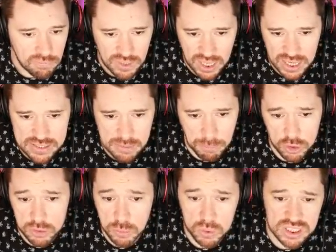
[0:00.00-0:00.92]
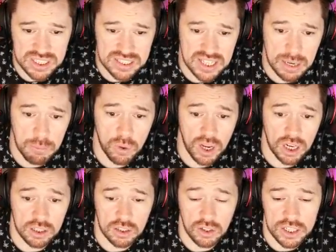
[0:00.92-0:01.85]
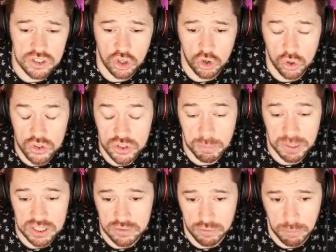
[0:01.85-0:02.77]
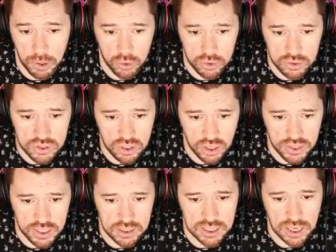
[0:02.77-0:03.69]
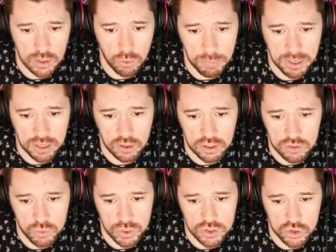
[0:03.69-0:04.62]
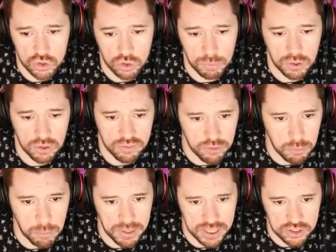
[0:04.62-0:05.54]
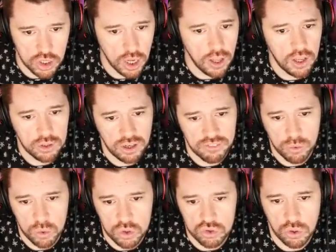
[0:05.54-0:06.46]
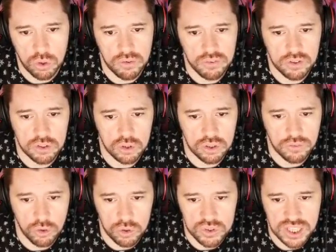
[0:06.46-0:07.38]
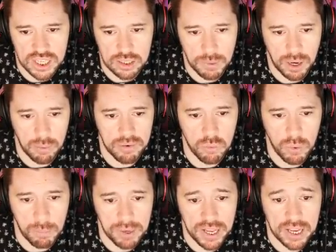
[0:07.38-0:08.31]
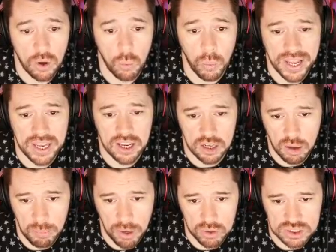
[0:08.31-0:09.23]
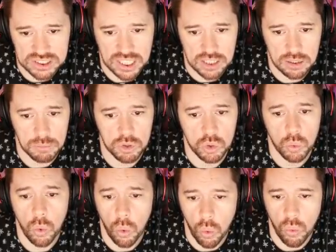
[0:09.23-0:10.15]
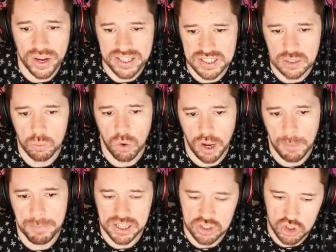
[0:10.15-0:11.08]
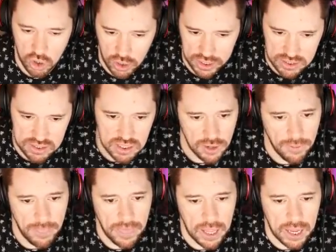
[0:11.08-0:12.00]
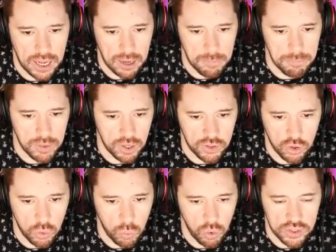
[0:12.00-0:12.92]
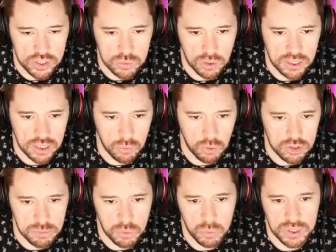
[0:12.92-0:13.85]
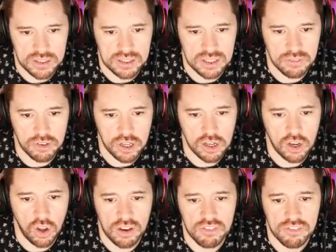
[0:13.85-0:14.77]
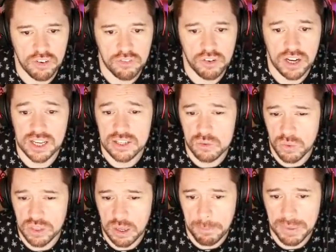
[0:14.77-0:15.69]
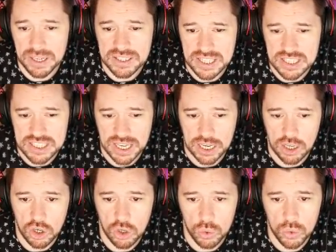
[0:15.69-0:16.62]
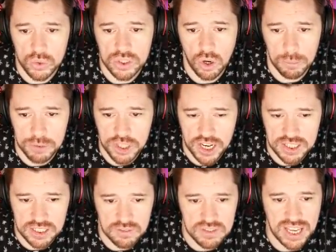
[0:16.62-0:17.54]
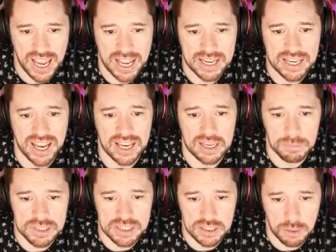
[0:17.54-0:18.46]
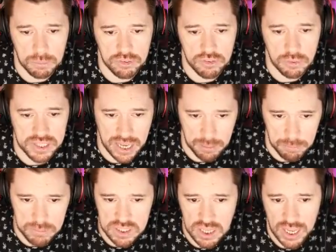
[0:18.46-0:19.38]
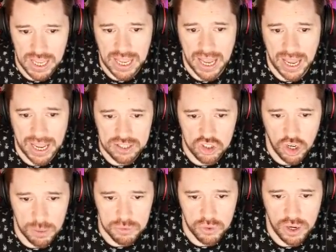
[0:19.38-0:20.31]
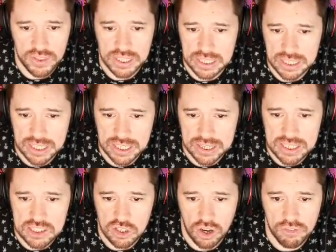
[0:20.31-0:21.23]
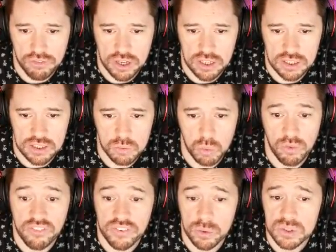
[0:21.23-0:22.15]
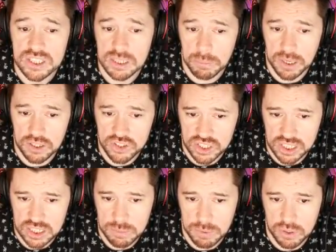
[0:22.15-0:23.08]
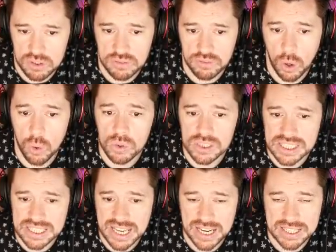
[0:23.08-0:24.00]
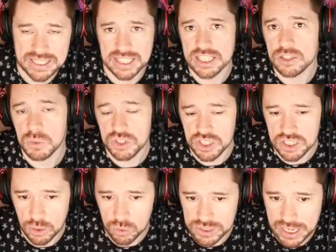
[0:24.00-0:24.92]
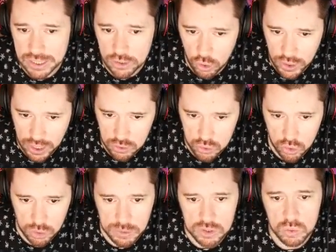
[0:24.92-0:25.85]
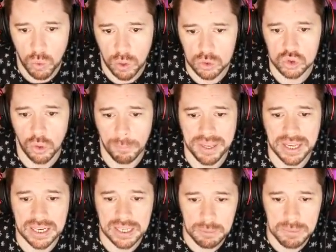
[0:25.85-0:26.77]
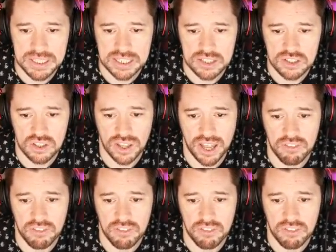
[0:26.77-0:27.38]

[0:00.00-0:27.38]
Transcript: Is it possible to disable colored lines across the pitch of opponents? I think the yellow or pink lines really should not be on a football pitch. You have full control over the look of your own stadium. However, when playing away at an opponent's stadium, you always see white pitch lines. I don't know what this one here was, but we're delivering live foot friendlies with the ability to include objectives and a limited number of attempts. At times throughout the year, these live friendlies will feel similar to the experience of old DKTs, which is the old daily knockout tournaments, whilst not being limited to that